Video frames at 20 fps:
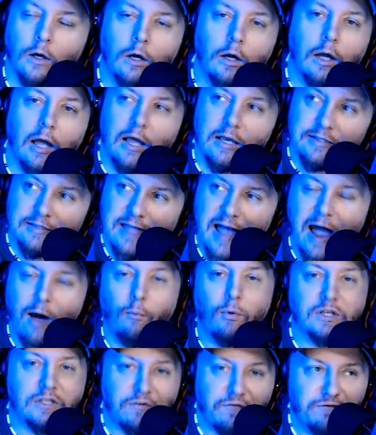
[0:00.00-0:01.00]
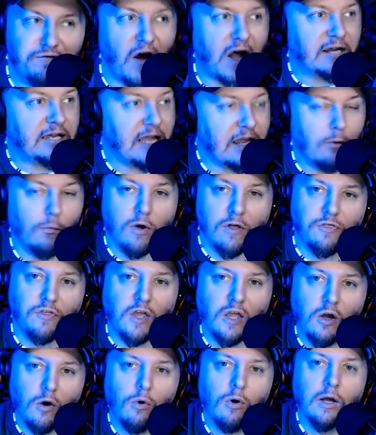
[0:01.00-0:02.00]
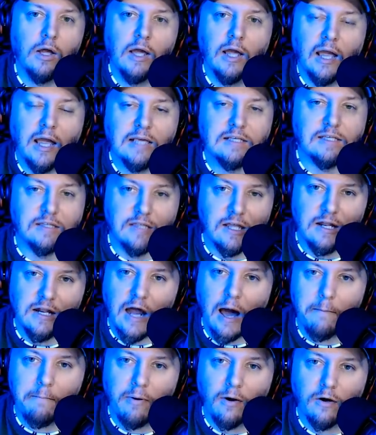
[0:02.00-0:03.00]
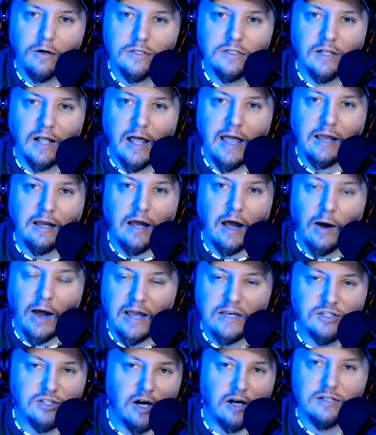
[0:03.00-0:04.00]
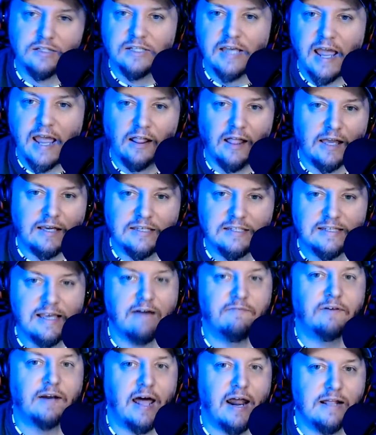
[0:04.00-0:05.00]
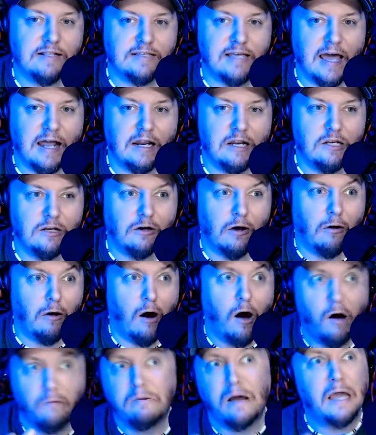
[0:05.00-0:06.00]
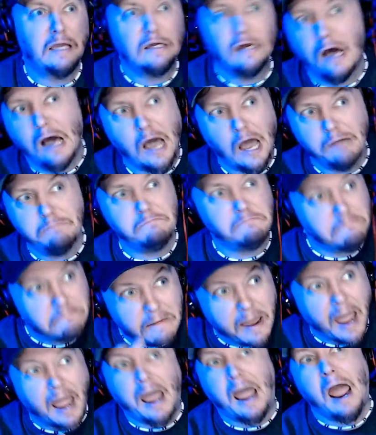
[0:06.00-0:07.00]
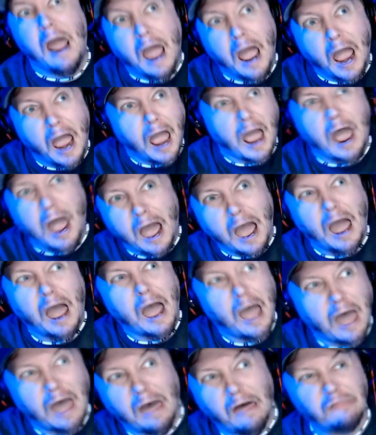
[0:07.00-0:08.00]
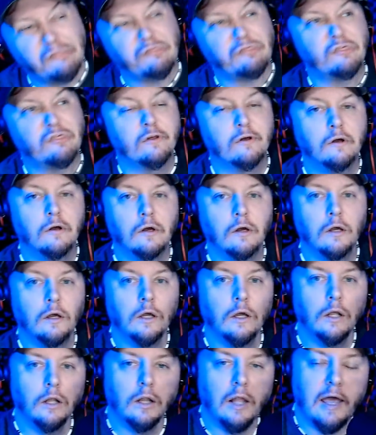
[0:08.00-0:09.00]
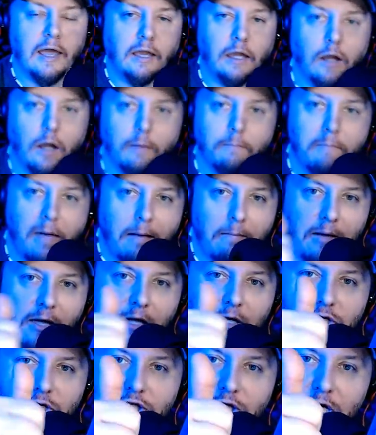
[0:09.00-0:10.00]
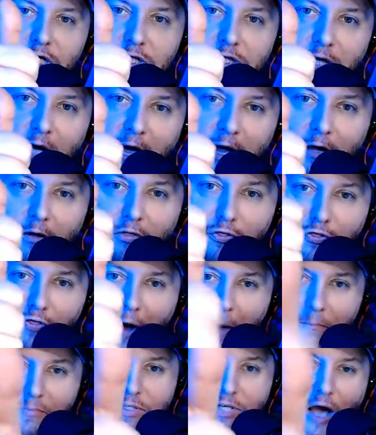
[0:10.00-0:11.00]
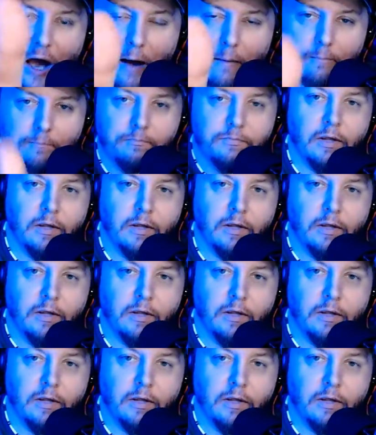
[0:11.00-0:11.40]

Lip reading: Is that what's fucking with you? Is it the numbers? Like, I start saying like 7 out of 10 and you go, oh my God, math! Like, maybe it's just like thumbs up.